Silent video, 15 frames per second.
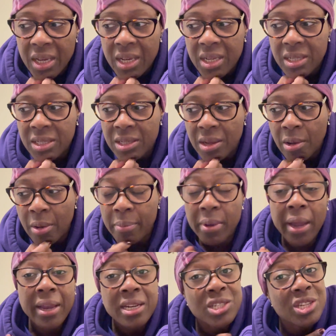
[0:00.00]
So I'm
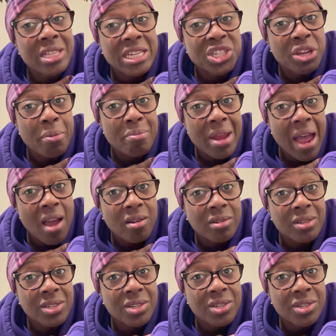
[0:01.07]
going to the gym now
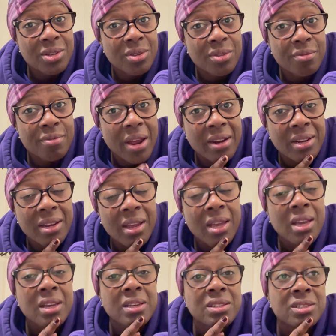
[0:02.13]
to do the run.
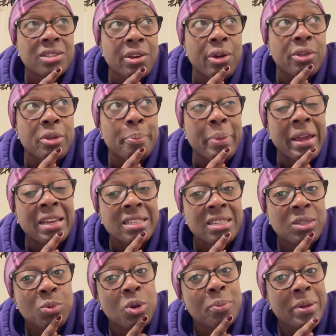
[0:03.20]
So the
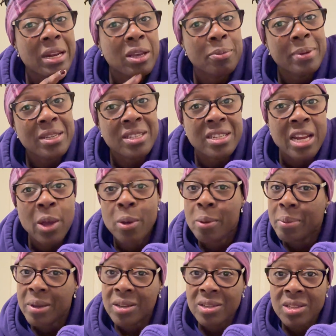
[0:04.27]
paces will be a little bit slower
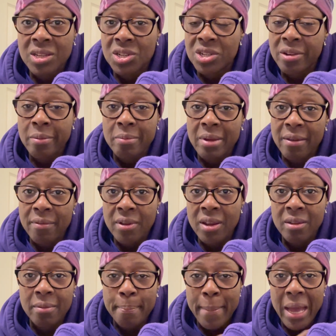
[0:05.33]
because the gym
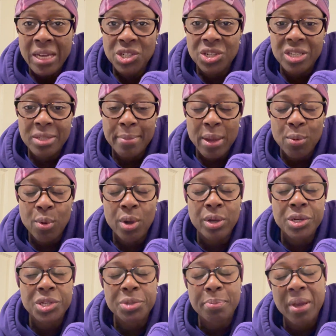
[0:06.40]
never matches my
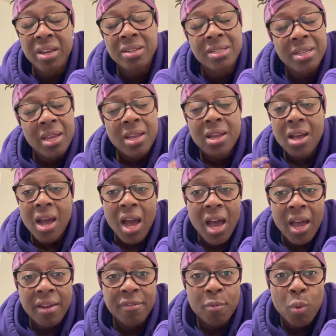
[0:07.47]
watch, but
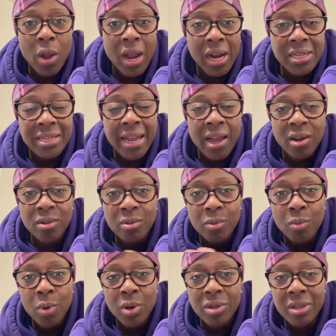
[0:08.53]
I've worked out
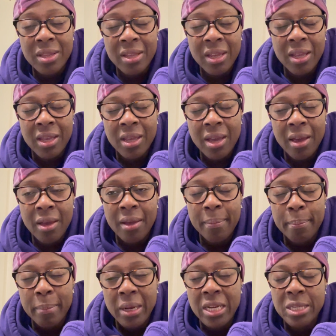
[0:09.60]
what the uh,
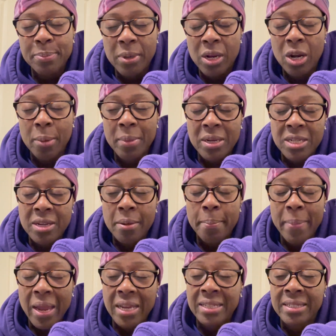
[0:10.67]
minutes per kilometre
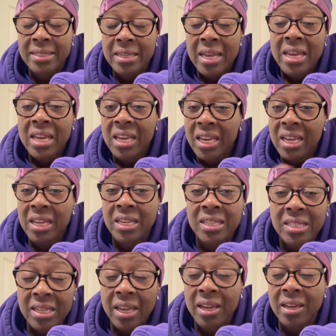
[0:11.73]
pace
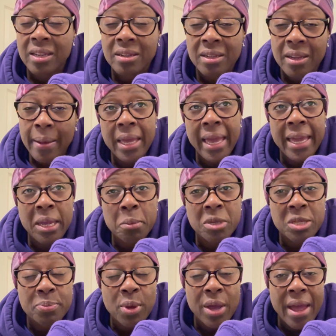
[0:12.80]
is in
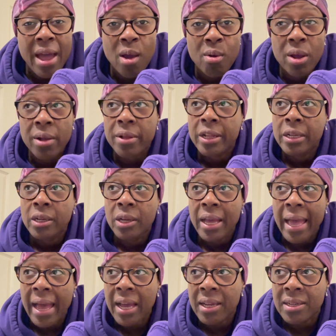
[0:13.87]
kms per hour
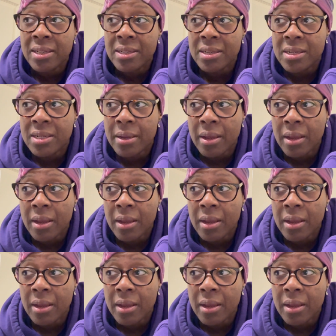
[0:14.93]
and